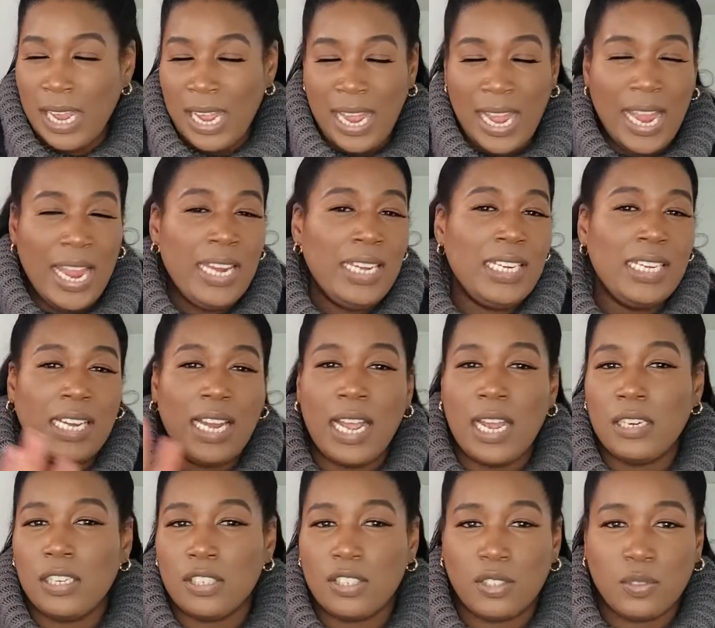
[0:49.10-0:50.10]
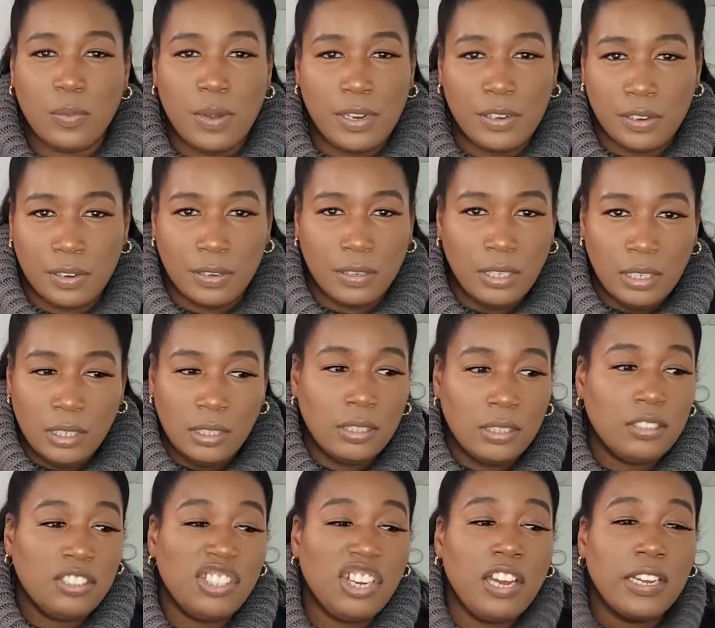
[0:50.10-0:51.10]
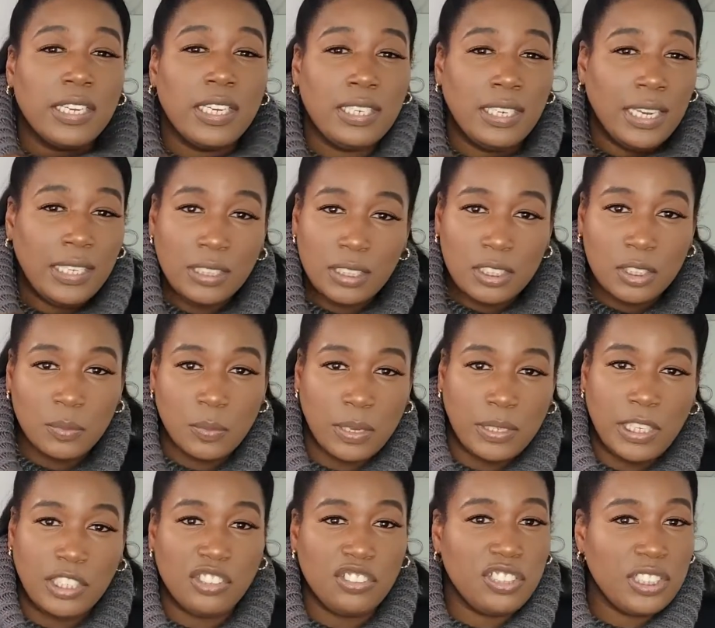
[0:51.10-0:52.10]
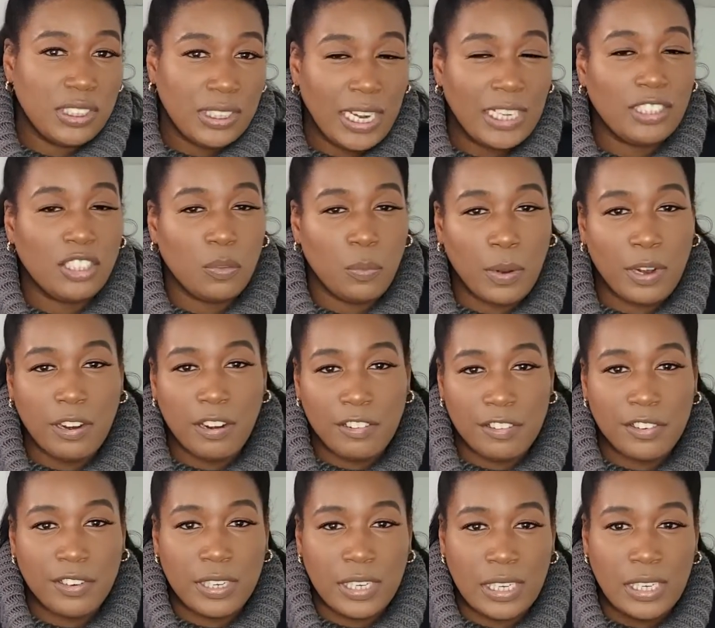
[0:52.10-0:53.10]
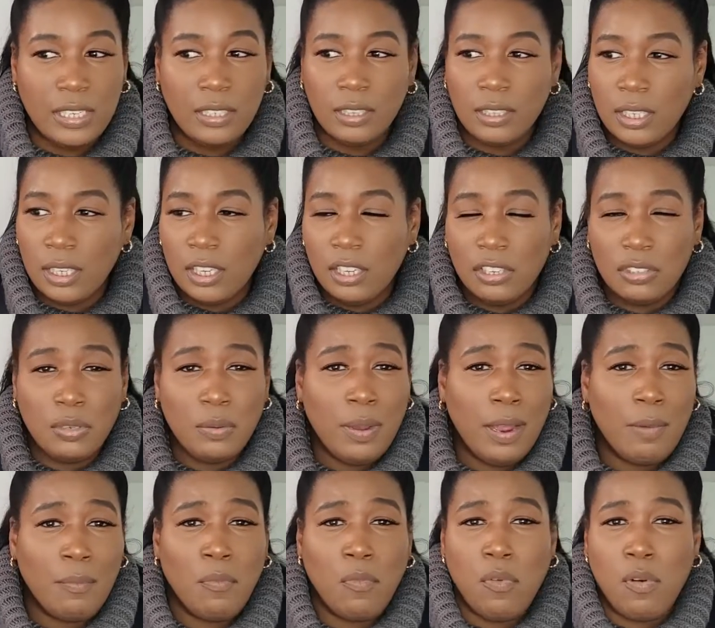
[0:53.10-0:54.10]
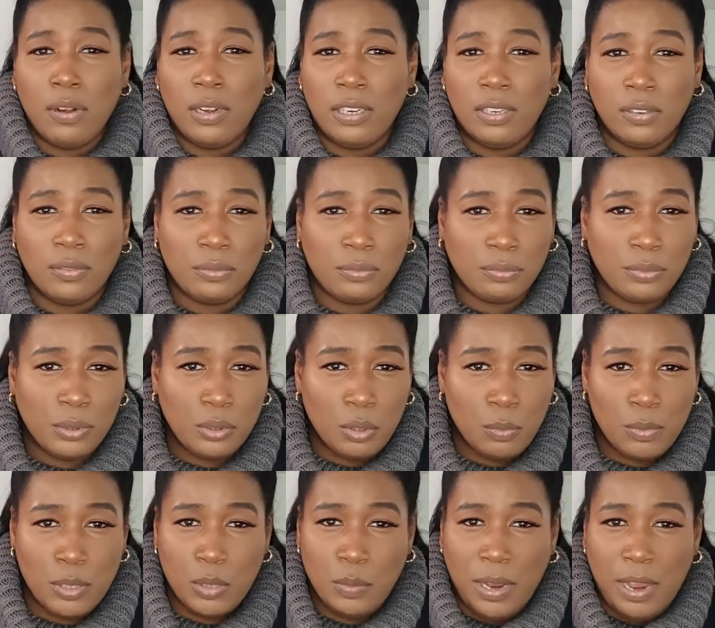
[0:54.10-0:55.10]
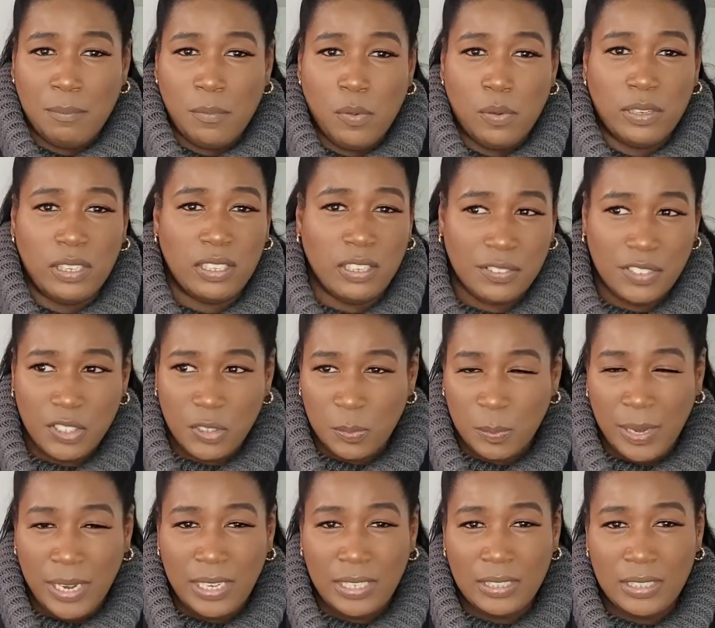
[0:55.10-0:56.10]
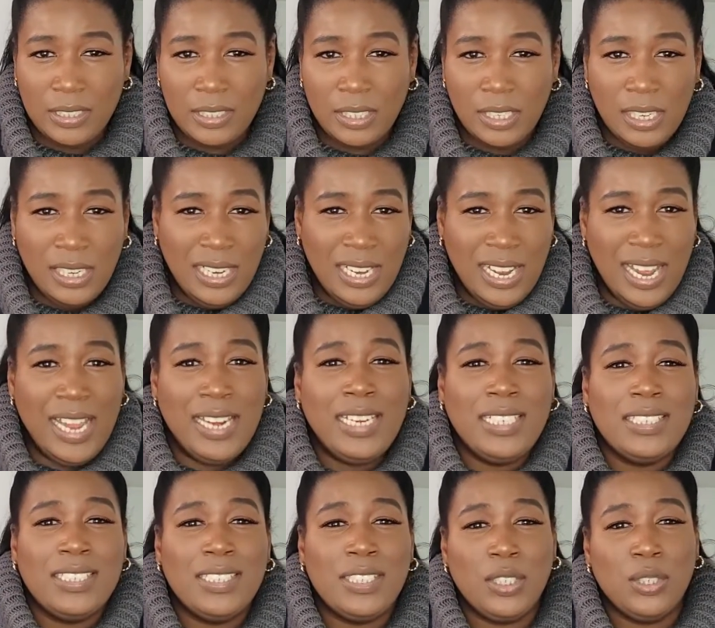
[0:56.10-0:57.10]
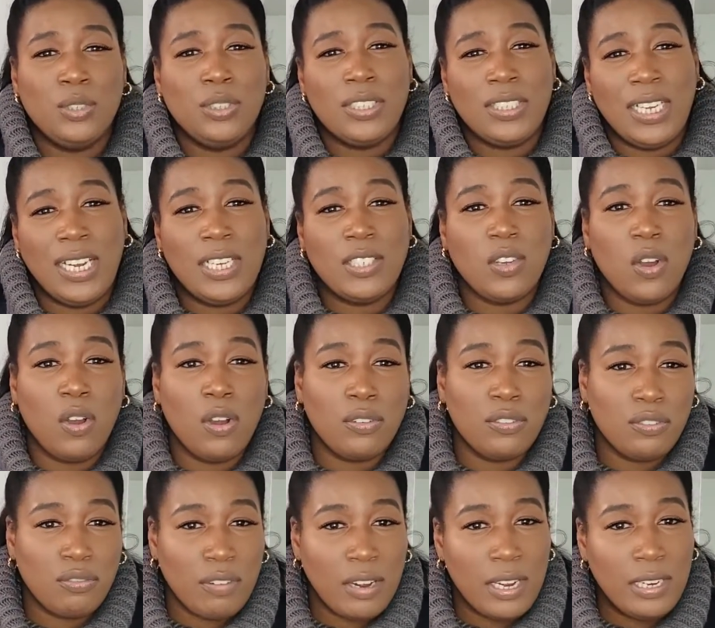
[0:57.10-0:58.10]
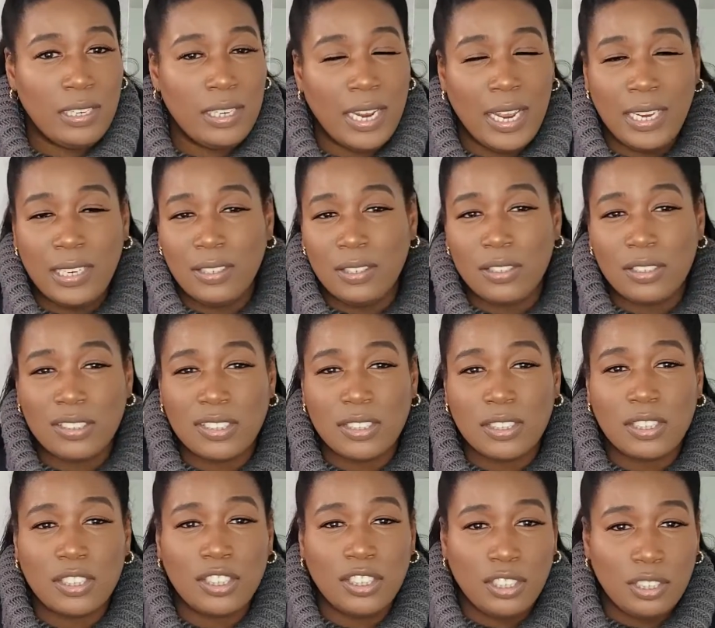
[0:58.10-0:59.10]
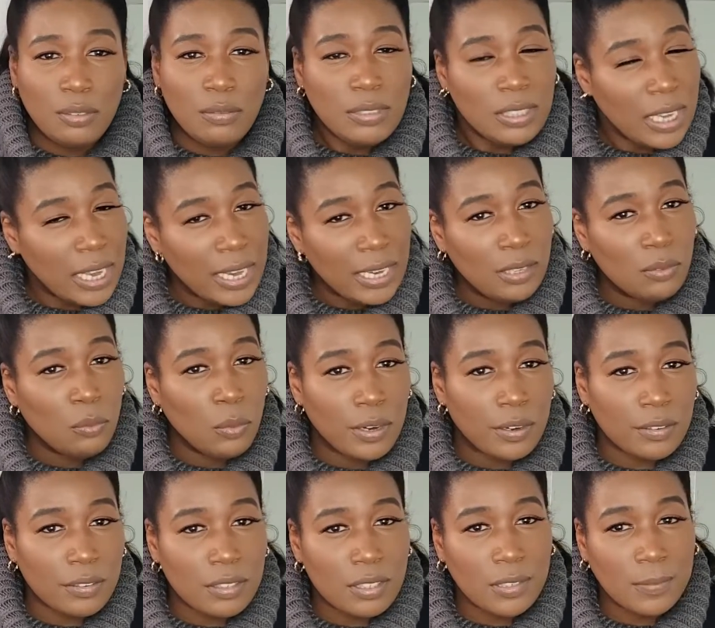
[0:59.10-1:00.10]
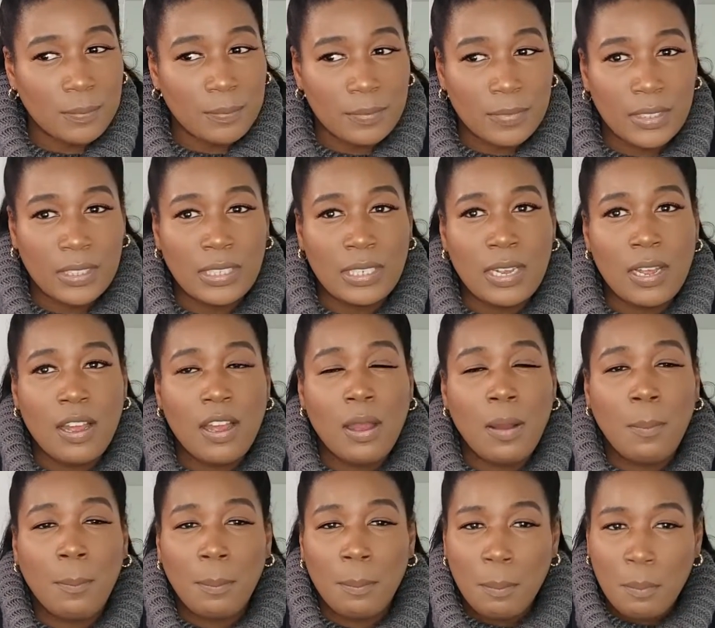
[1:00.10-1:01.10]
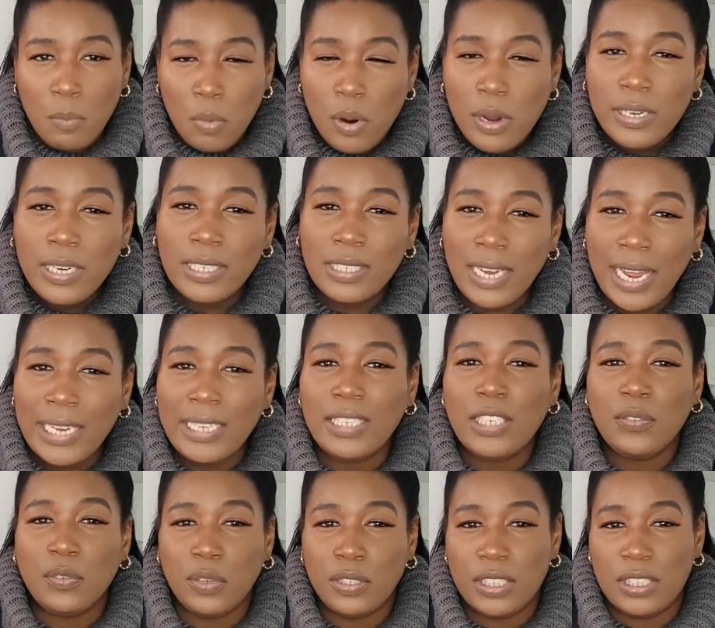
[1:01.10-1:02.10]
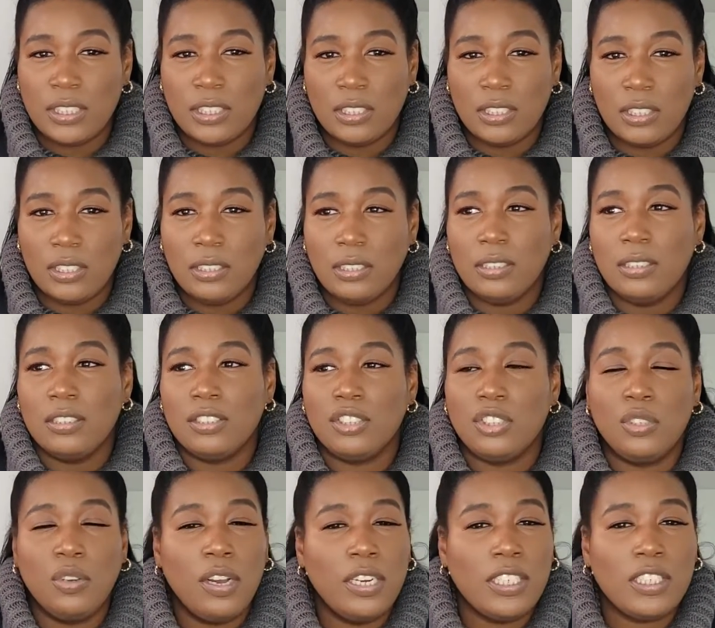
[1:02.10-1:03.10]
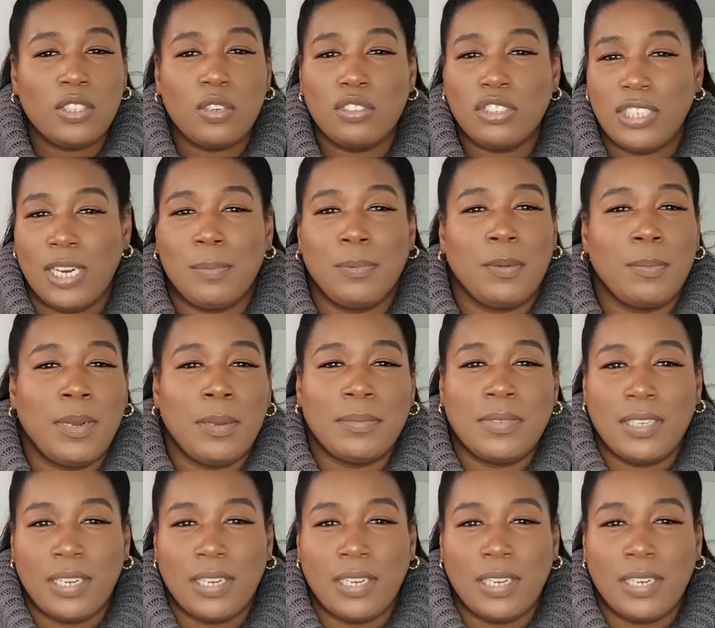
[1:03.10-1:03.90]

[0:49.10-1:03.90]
any kind of sweater, chunky like this one, that you decide to wear underneath, you have more than enough room, you have more than enough space, and it still stays on trend and looks cute and works. More than likely for this look, you could just go shop your mom's